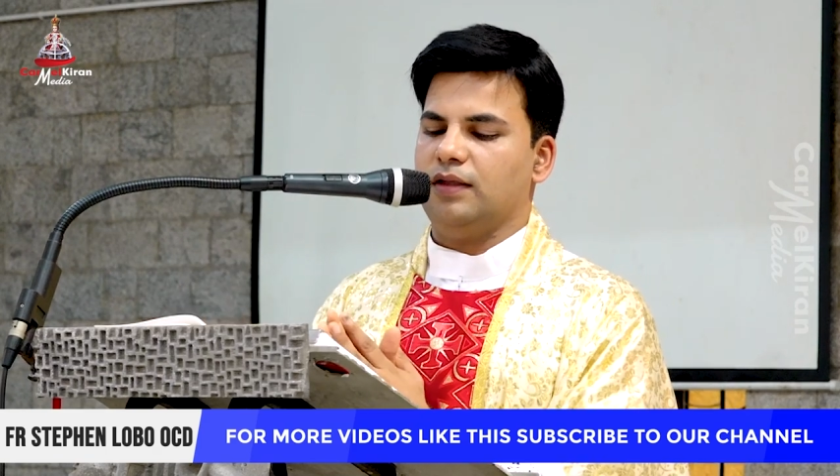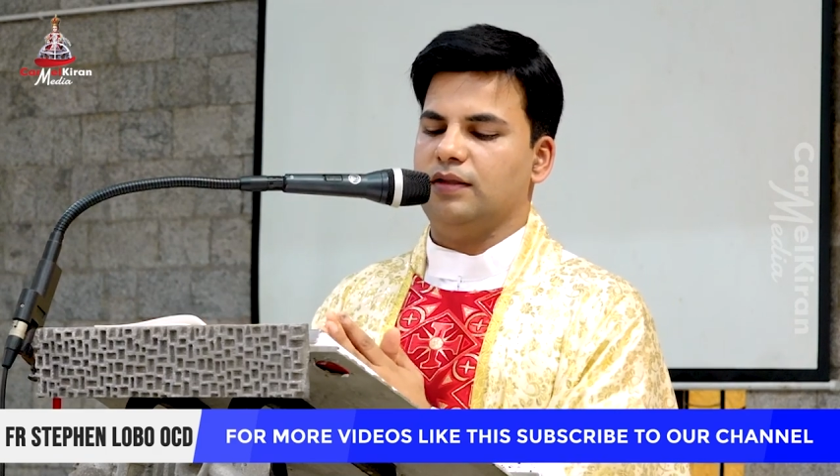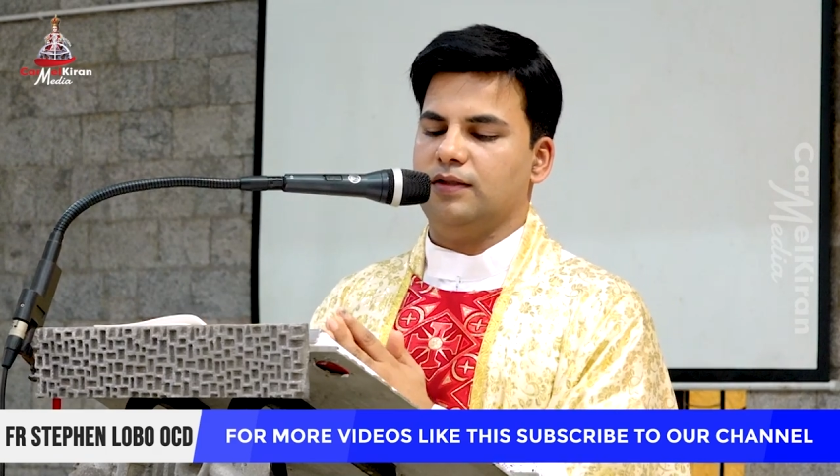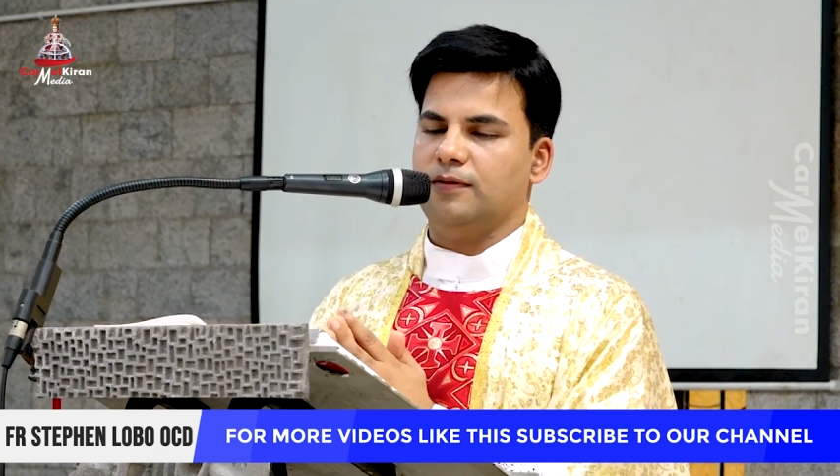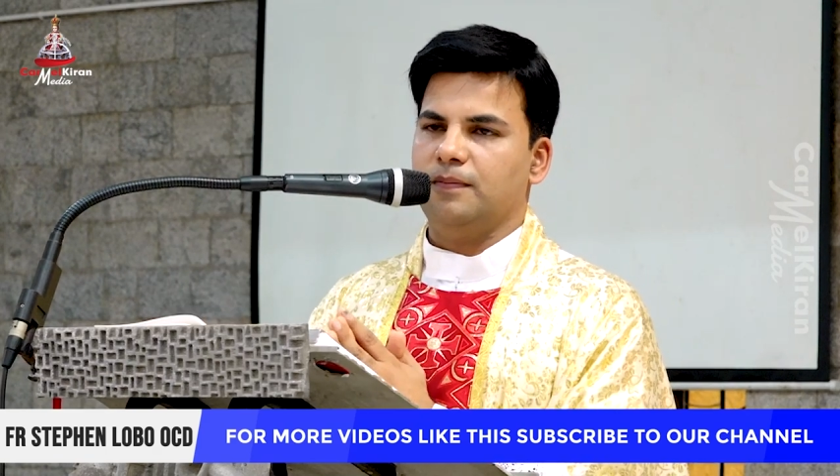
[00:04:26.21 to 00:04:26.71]

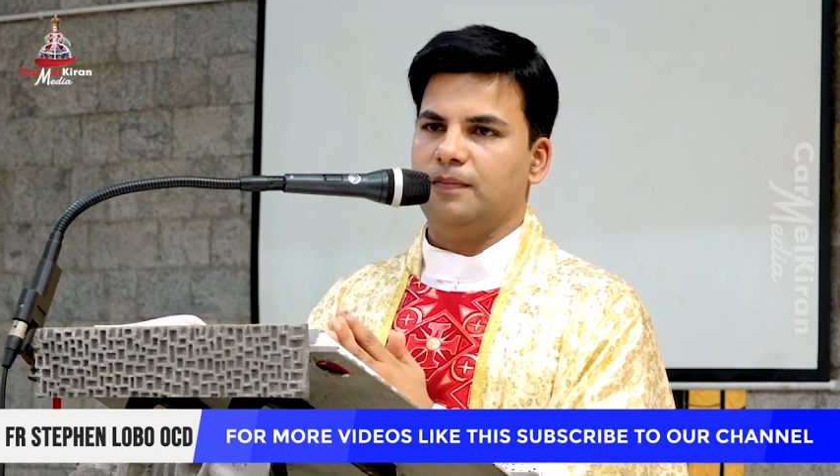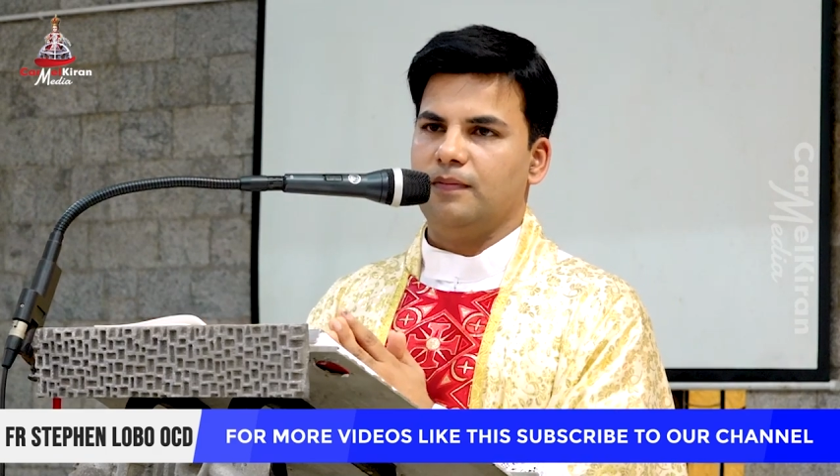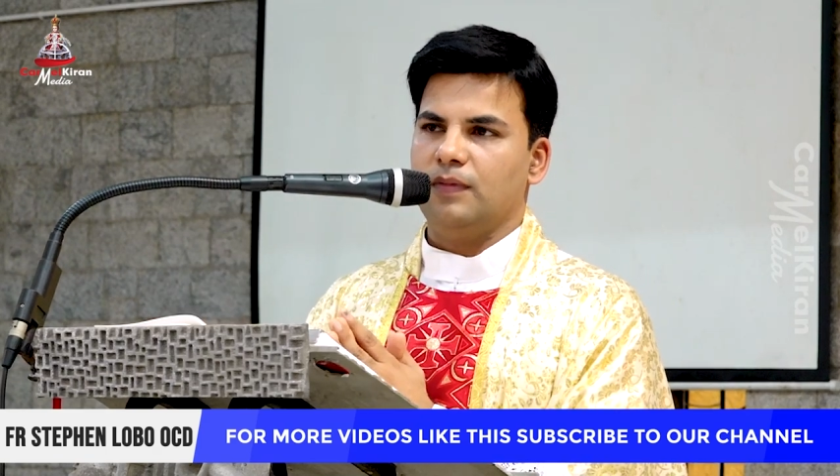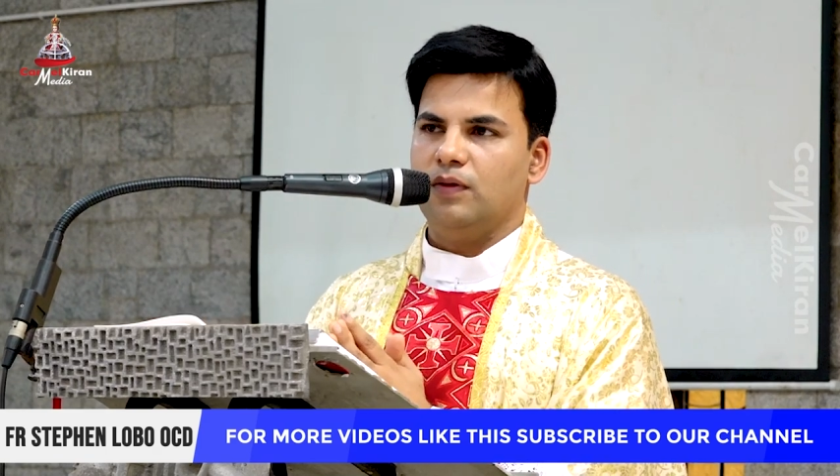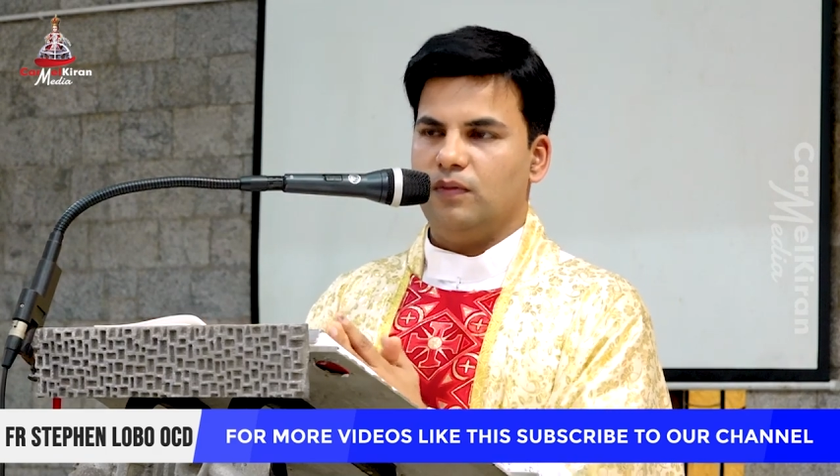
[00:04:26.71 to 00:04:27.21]
other.
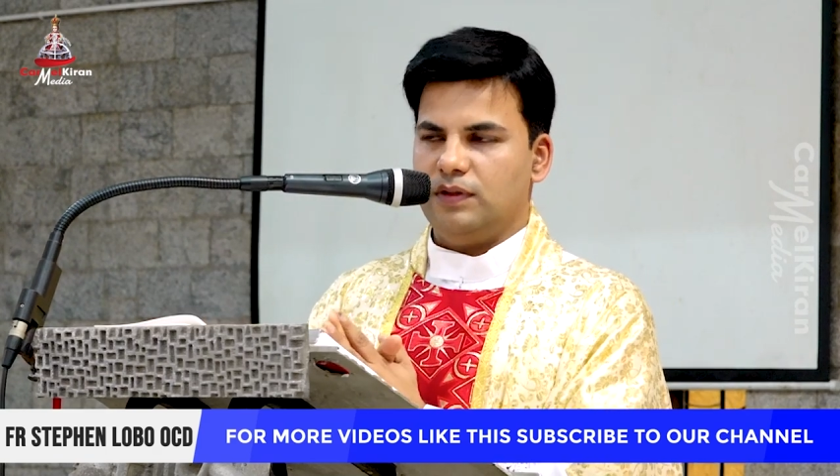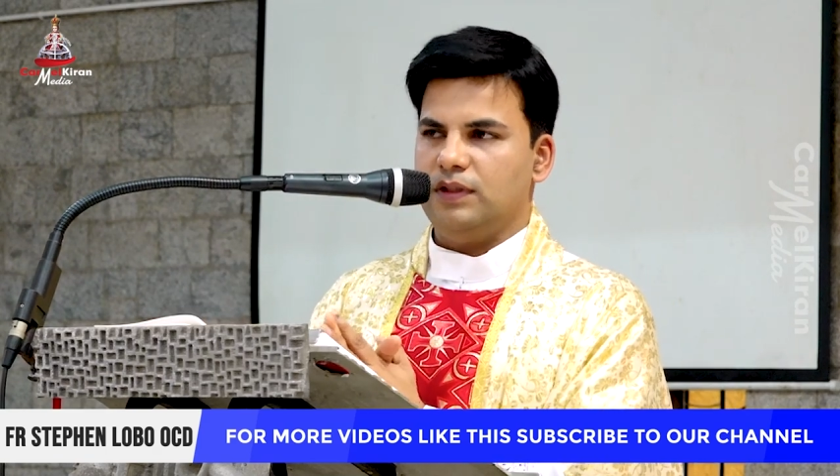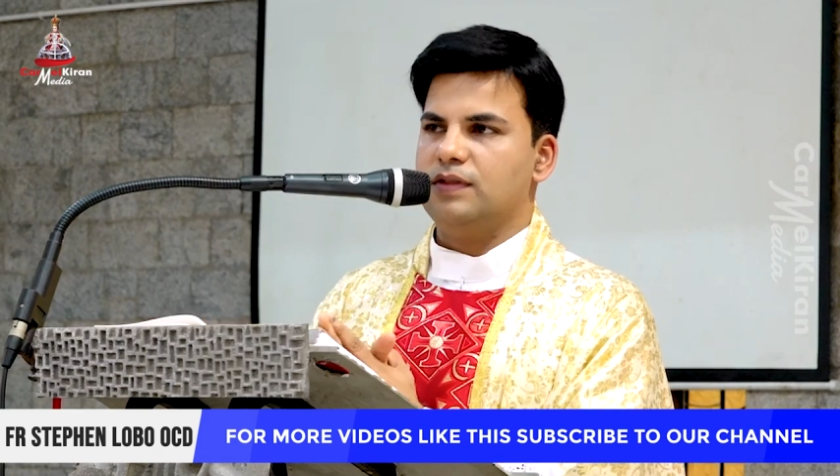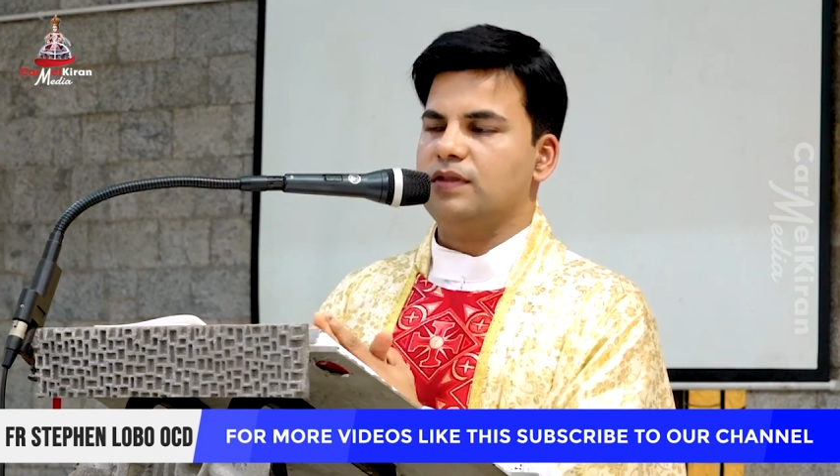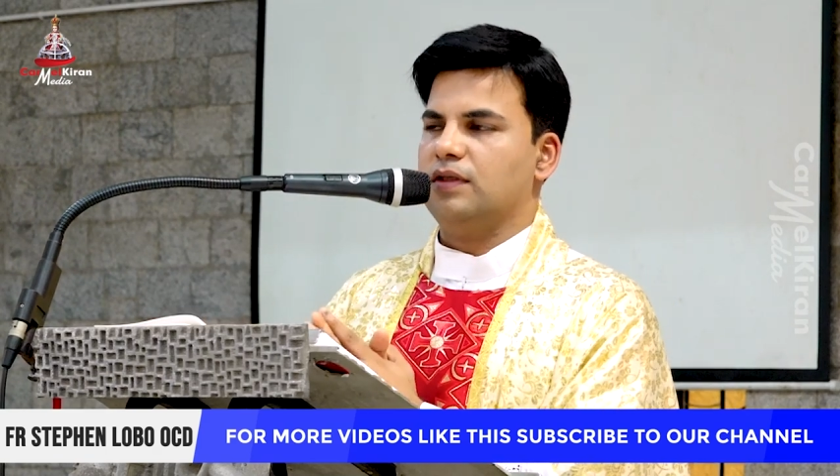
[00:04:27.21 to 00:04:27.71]
What
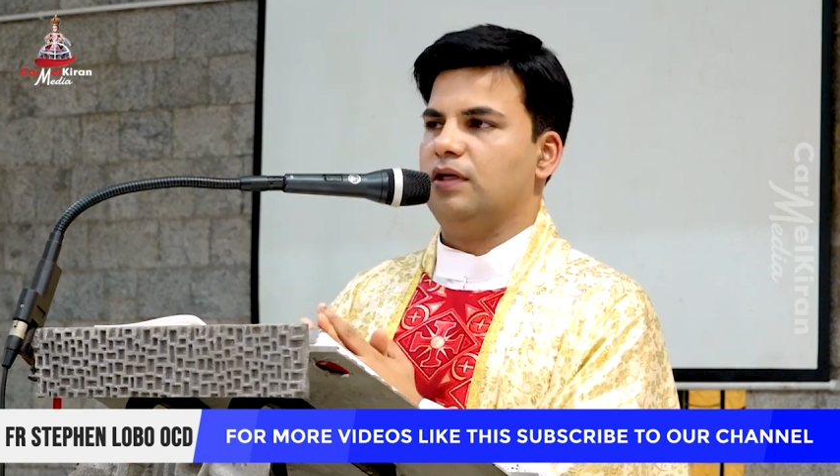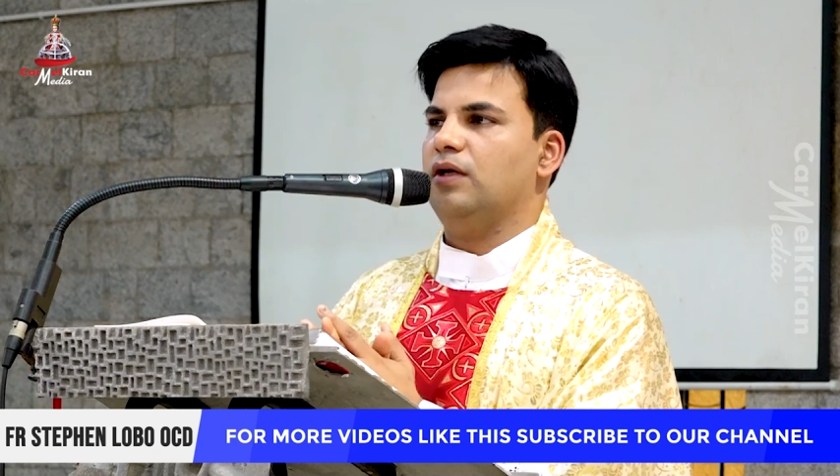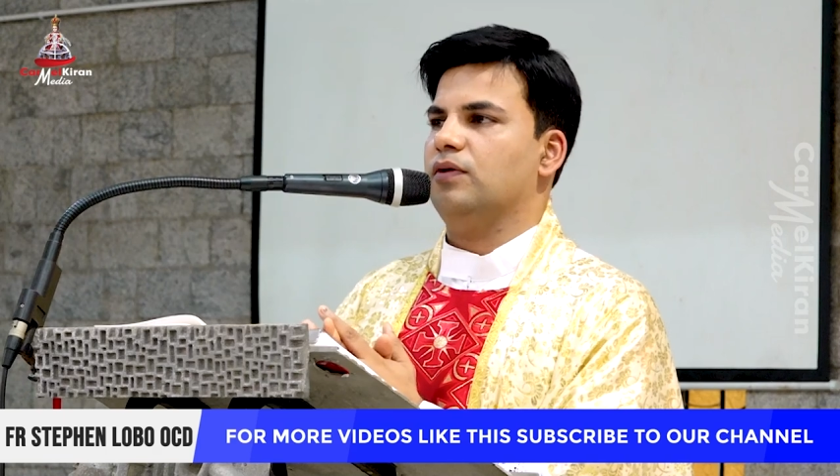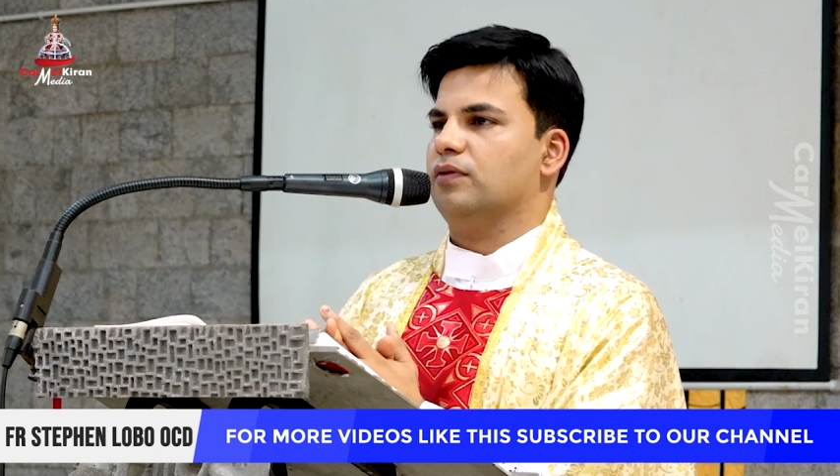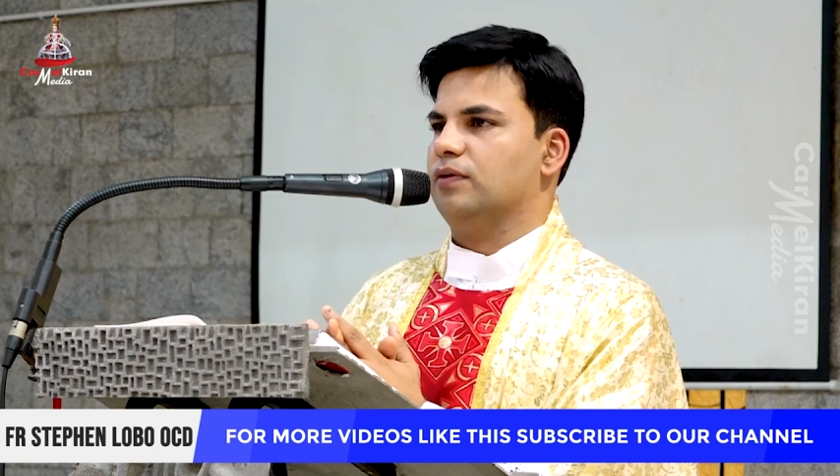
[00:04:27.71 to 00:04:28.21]
is the
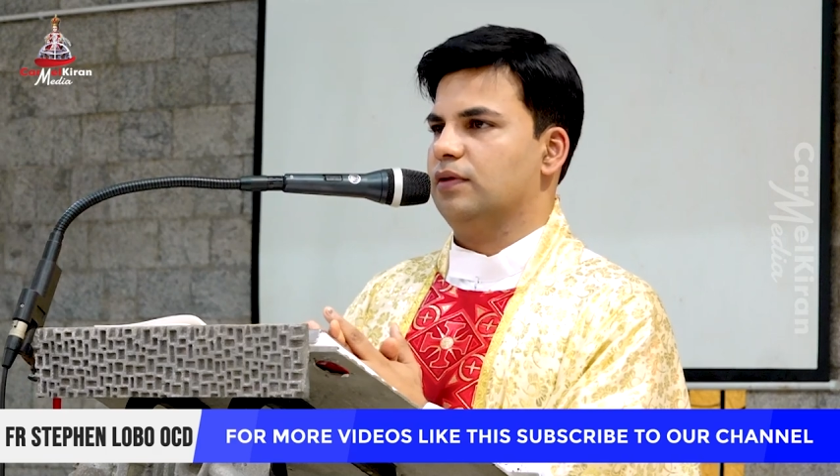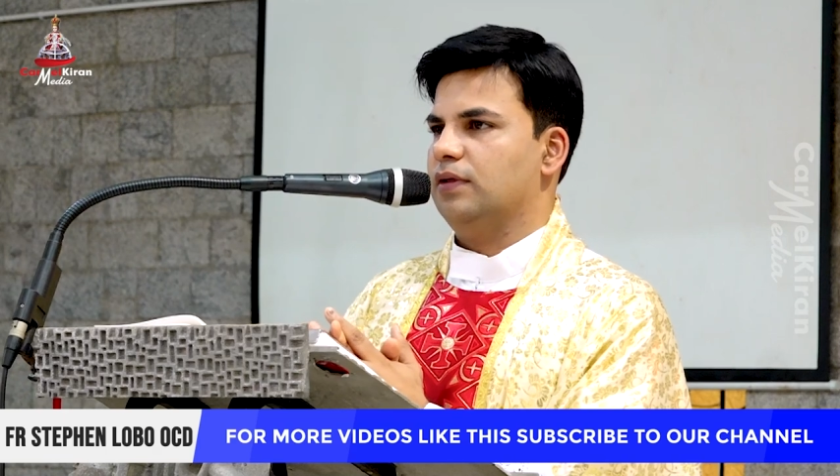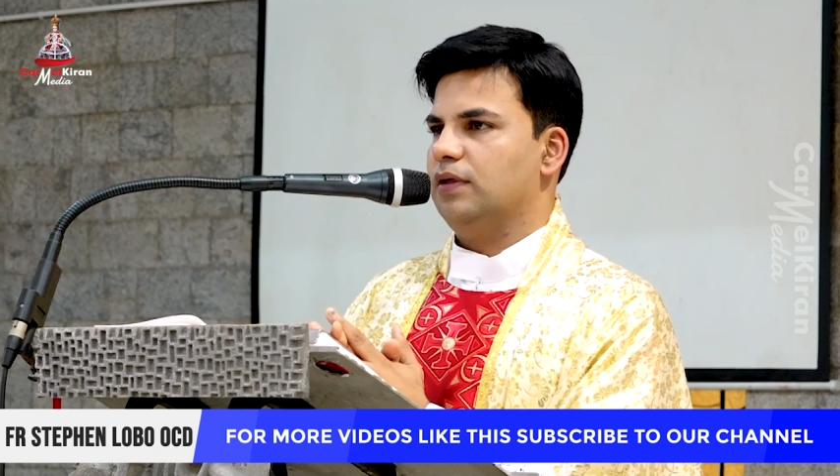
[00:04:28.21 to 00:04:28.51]
cure?